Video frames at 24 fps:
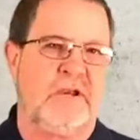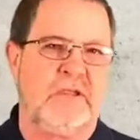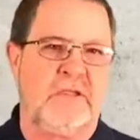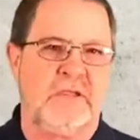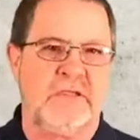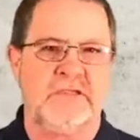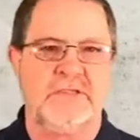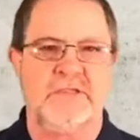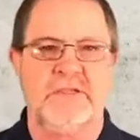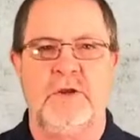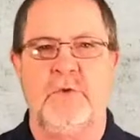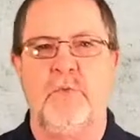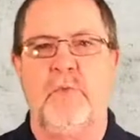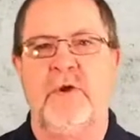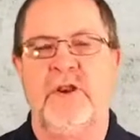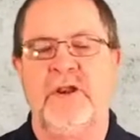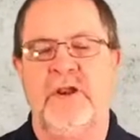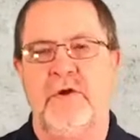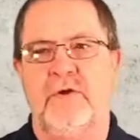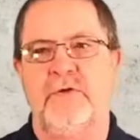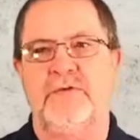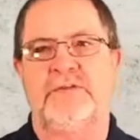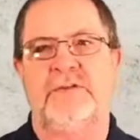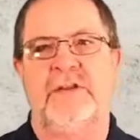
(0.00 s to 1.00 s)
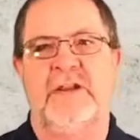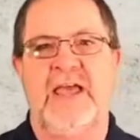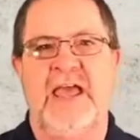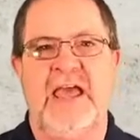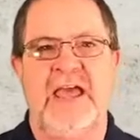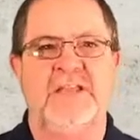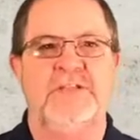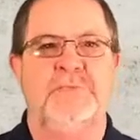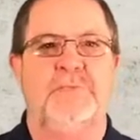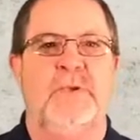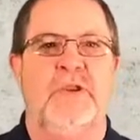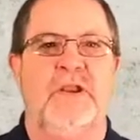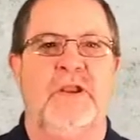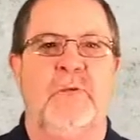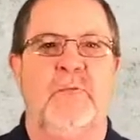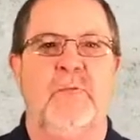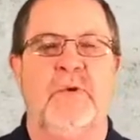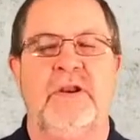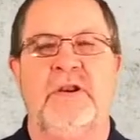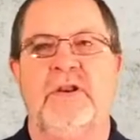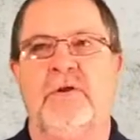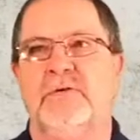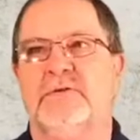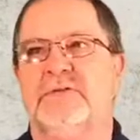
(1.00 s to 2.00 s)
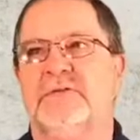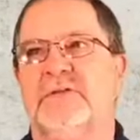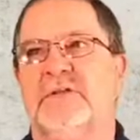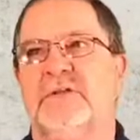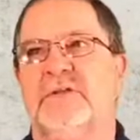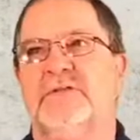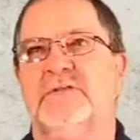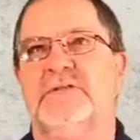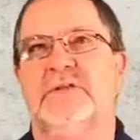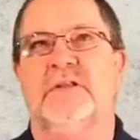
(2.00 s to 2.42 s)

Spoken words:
is in Windows and has been in Windows since